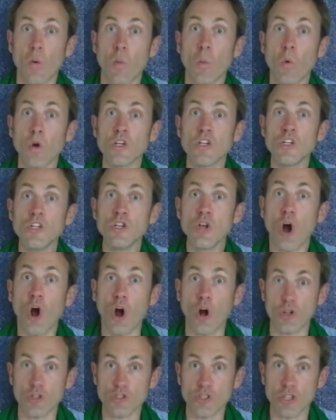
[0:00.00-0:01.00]
would
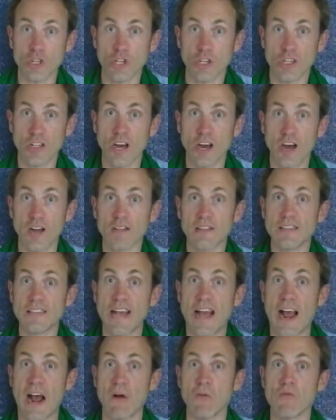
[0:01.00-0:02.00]
not cut
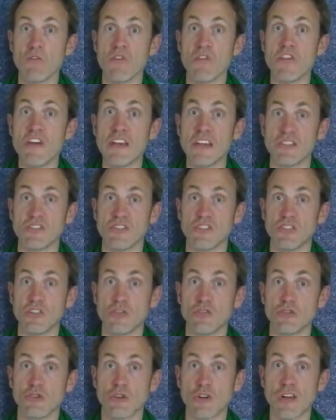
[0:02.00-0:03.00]
down this
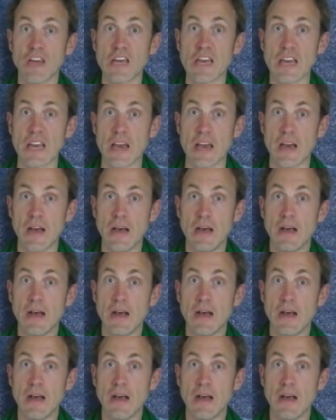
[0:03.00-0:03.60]
tree,